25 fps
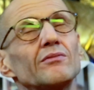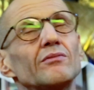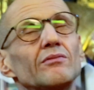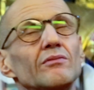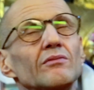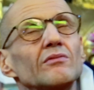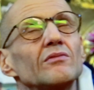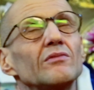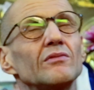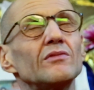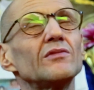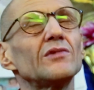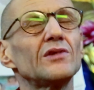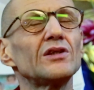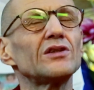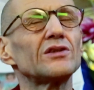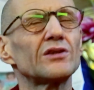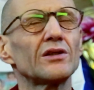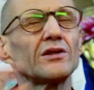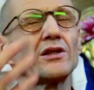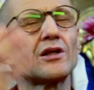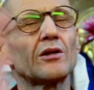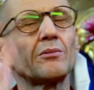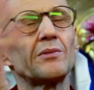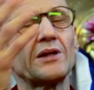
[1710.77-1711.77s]
Mm-hmm. It's a
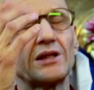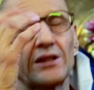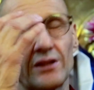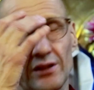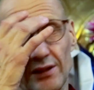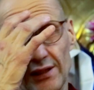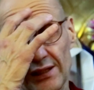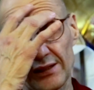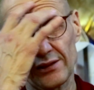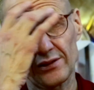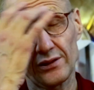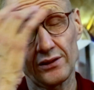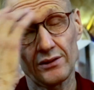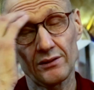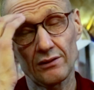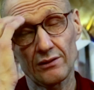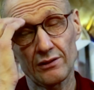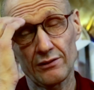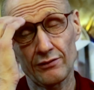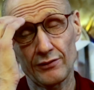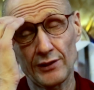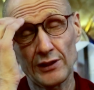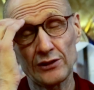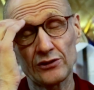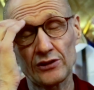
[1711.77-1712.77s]
little bit connected.
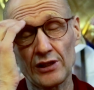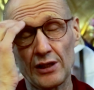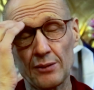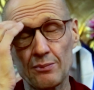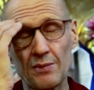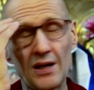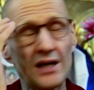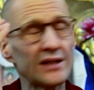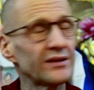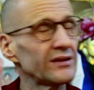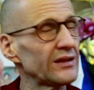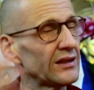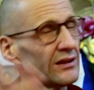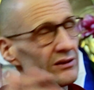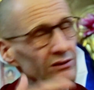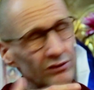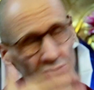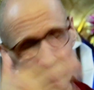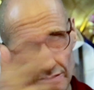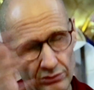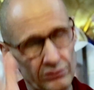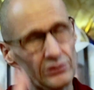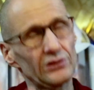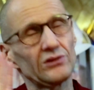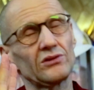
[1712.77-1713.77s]
If they say bad things,
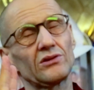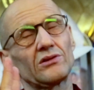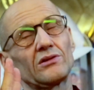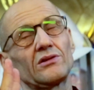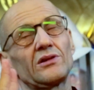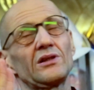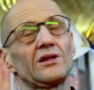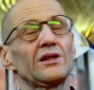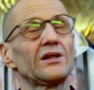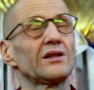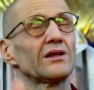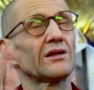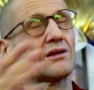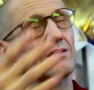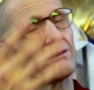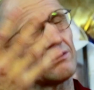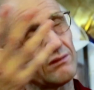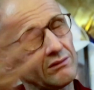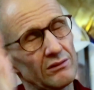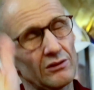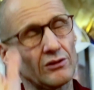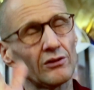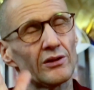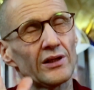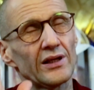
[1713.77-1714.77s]
you just take
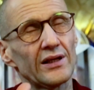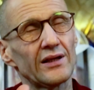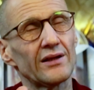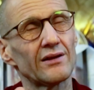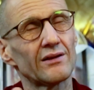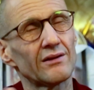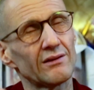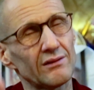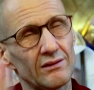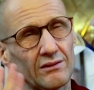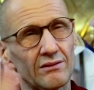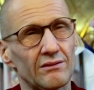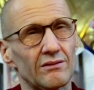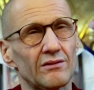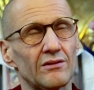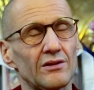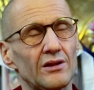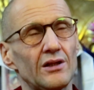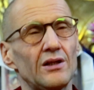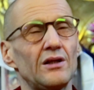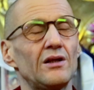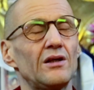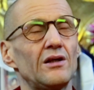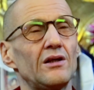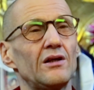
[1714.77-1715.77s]
it. Okay.
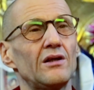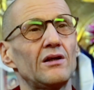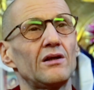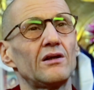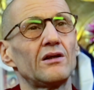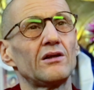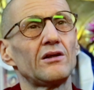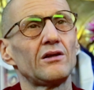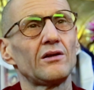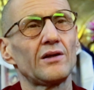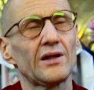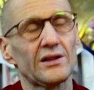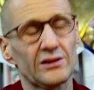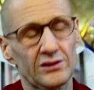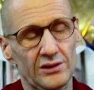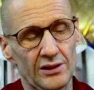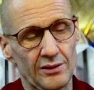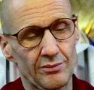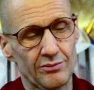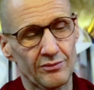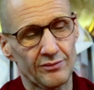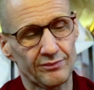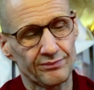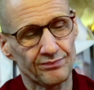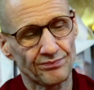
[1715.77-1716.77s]
You
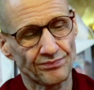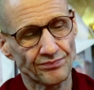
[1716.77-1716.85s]
accept.